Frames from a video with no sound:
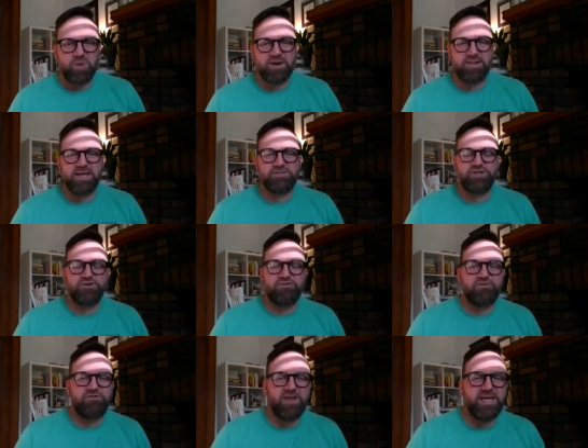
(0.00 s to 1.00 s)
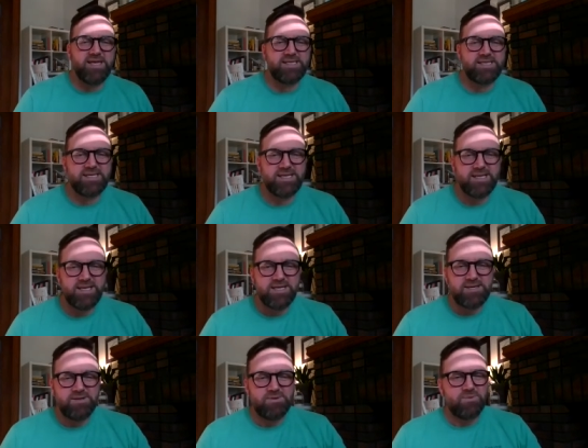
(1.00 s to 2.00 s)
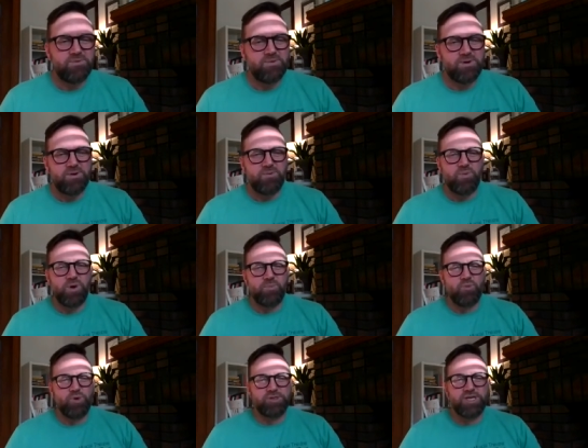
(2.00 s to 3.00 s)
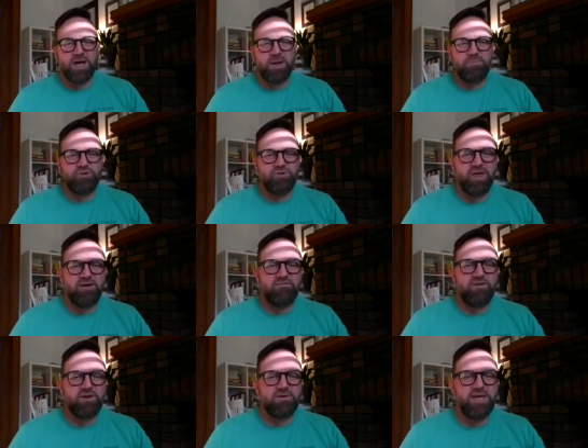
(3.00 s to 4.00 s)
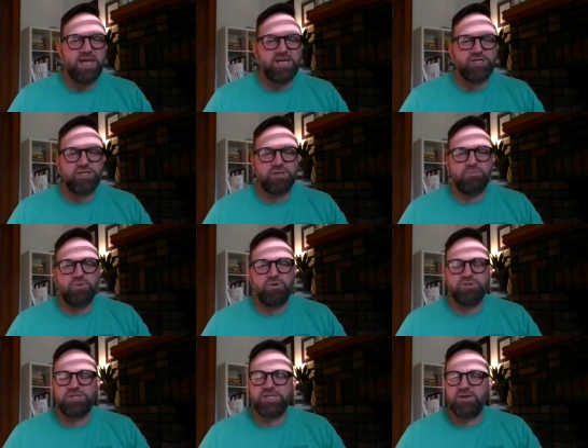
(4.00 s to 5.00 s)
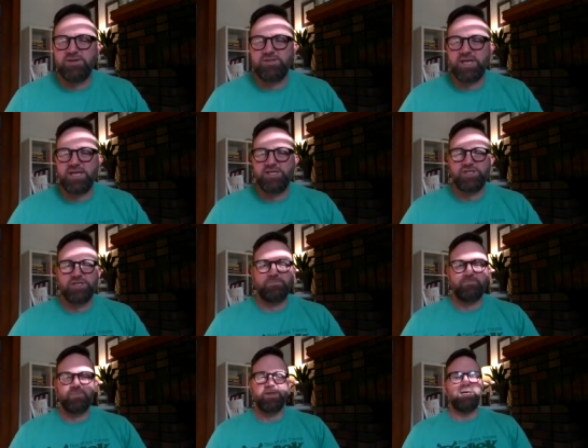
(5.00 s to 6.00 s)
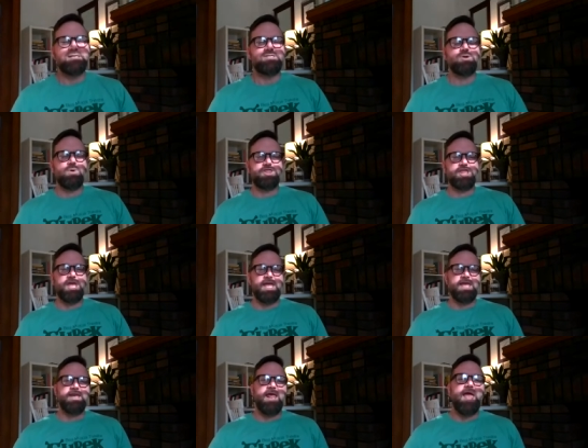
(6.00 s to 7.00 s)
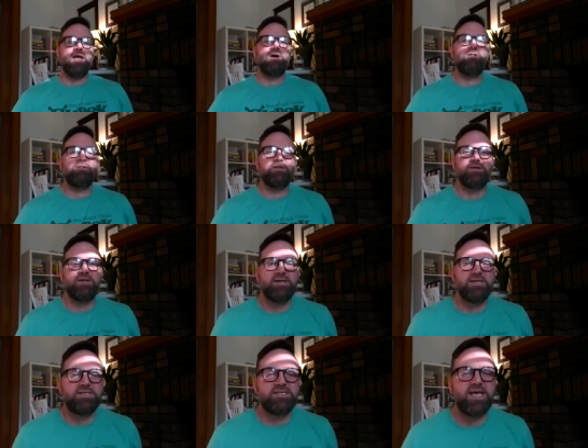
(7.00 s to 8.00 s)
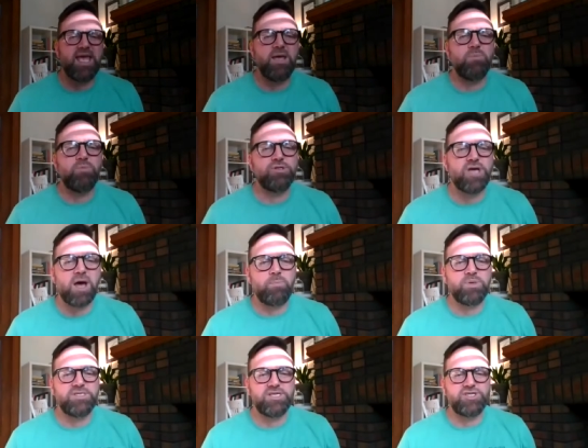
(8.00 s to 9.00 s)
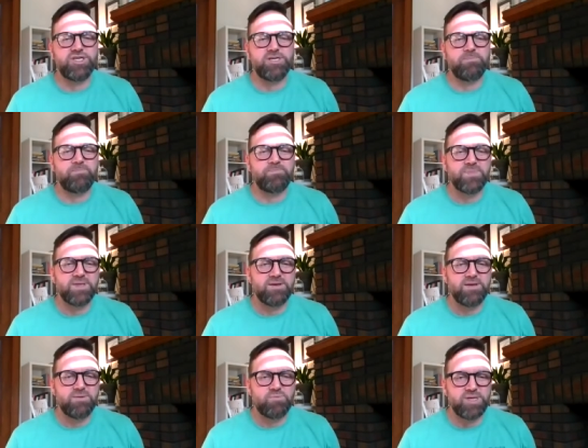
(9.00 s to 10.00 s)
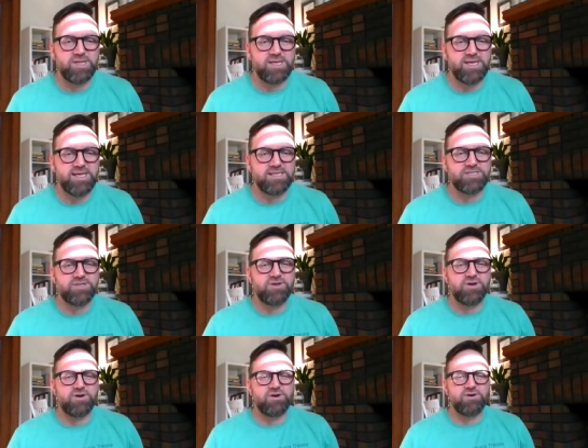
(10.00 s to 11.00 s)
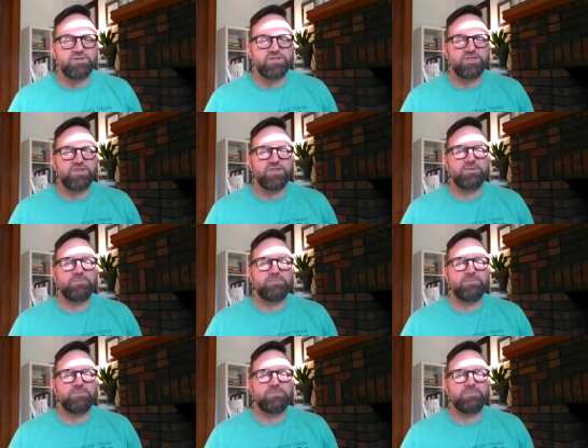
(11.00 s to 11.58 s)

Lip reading: Pedal out your feet. One more time through that variation of moon salutation. So with the inhale, tabletop position, bring the knees to the earth.